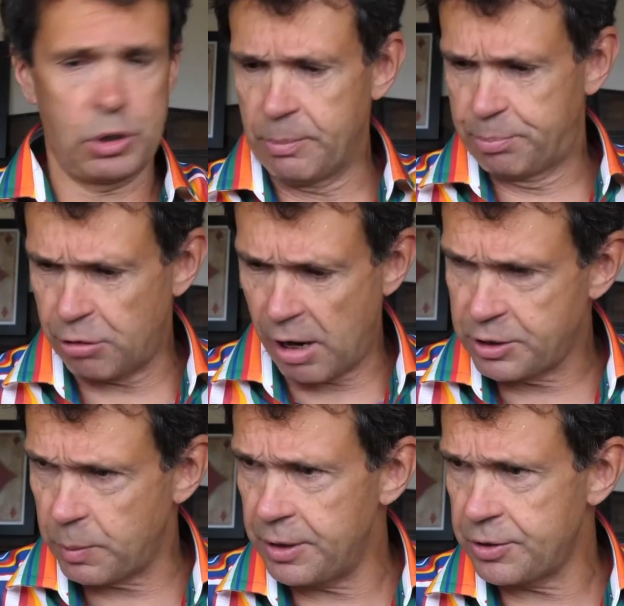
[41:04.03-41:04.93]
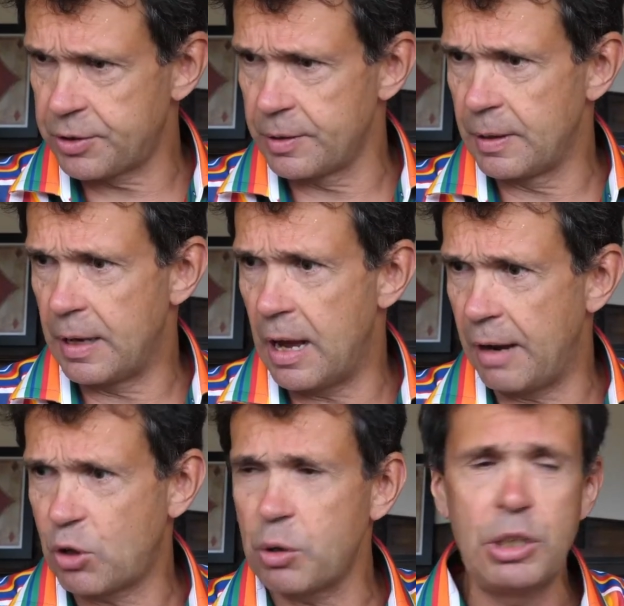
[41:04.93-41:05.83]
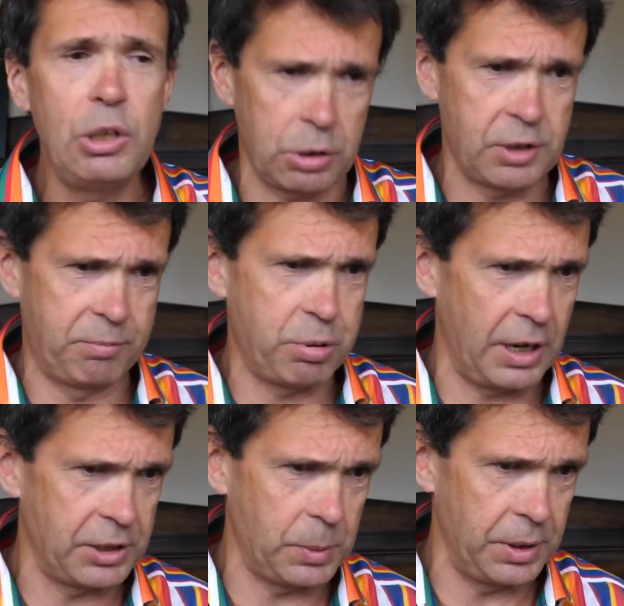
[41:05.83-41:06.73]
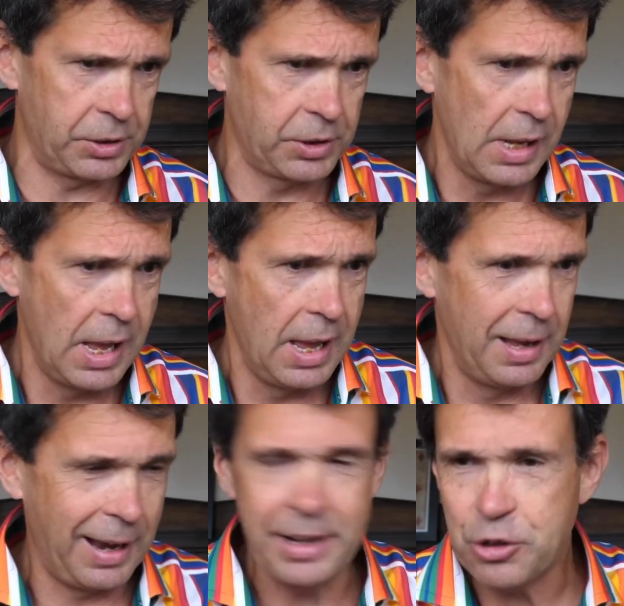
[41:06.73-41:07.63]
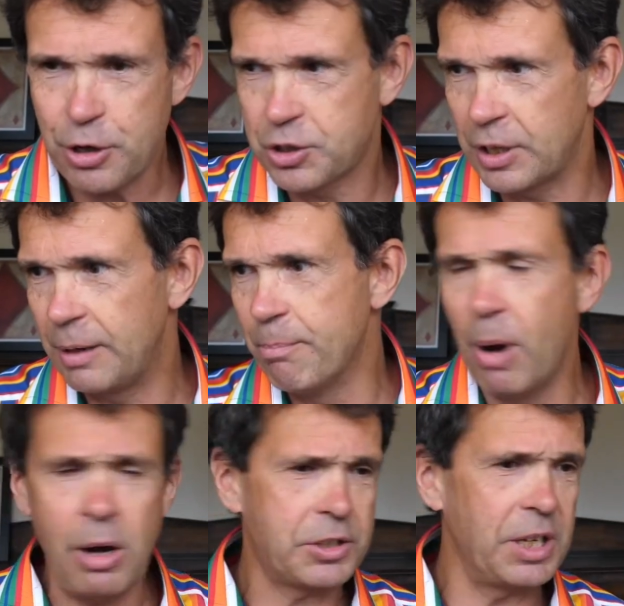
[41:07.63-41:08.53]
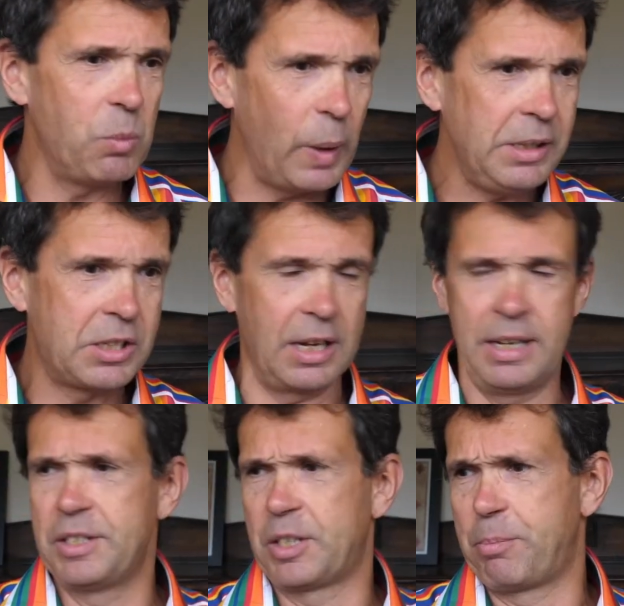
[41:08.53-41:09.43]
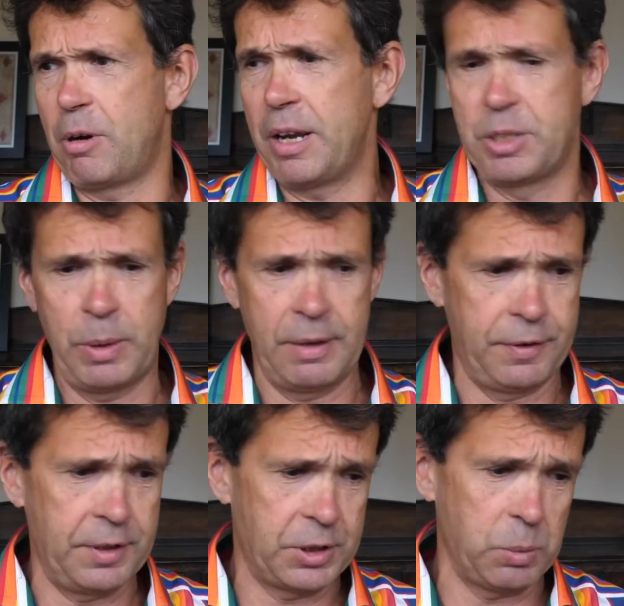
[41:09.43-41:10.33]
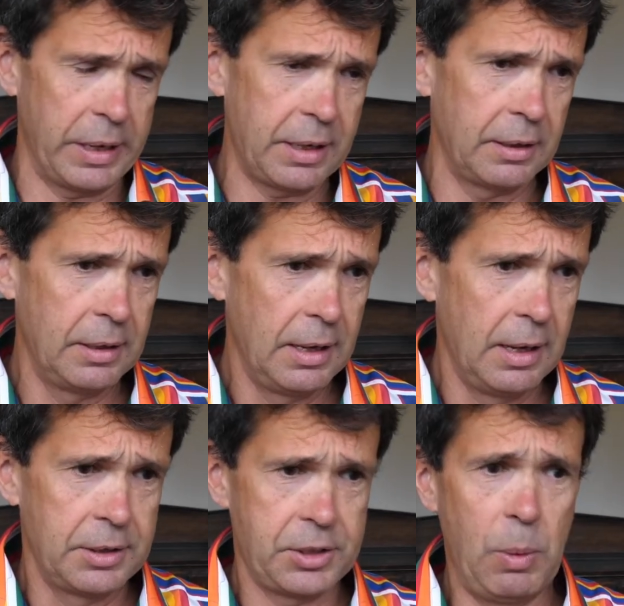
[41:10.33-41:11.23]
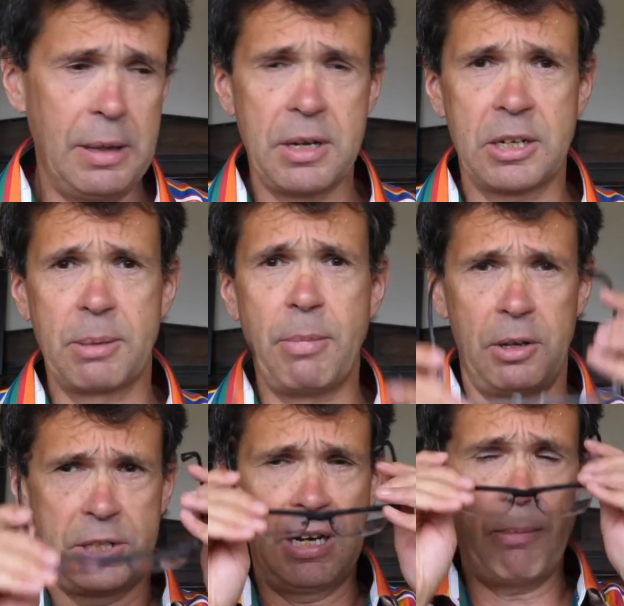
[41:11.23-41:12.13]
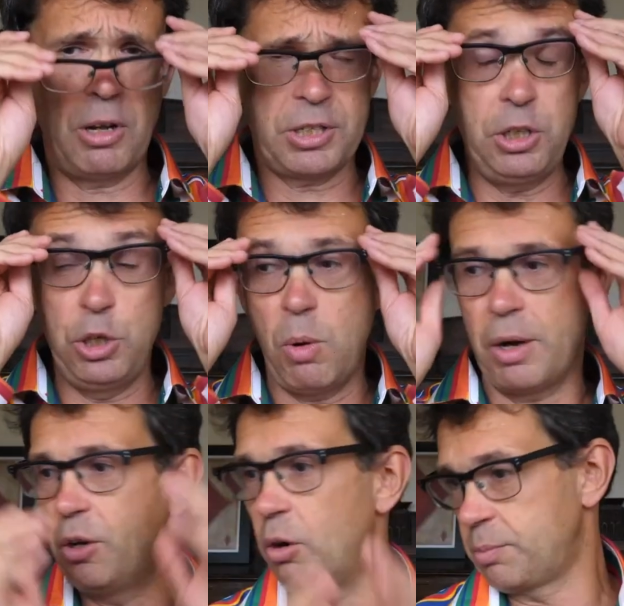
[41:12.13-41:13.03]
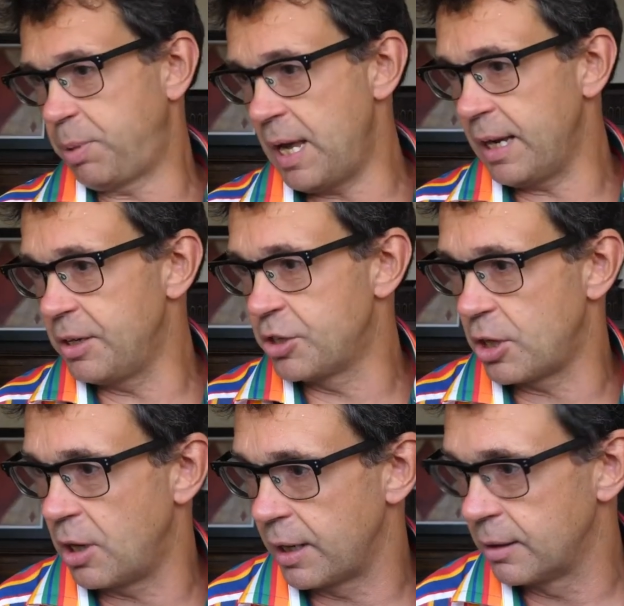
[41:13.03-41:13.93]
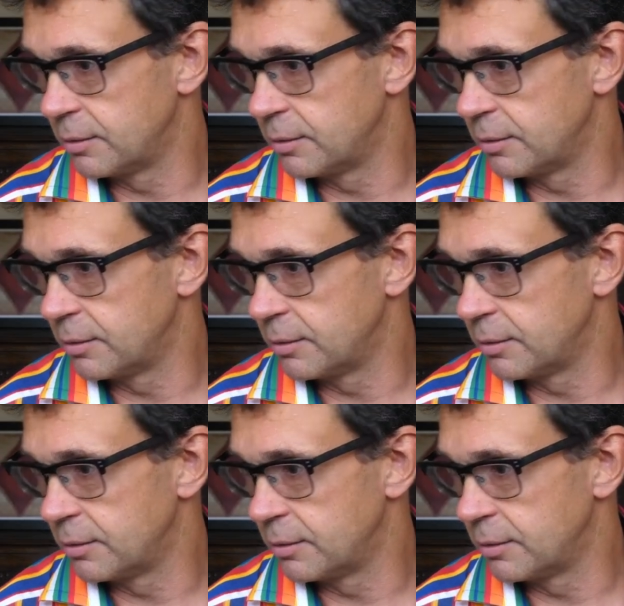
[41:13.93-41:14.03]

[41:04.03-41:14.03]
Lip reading: got some prize winners. I've got a lot of prize winners. Interestingly, Martin Winter is the prize winner for this week. So well done to Martin. Now, Martin, you are not playing in July.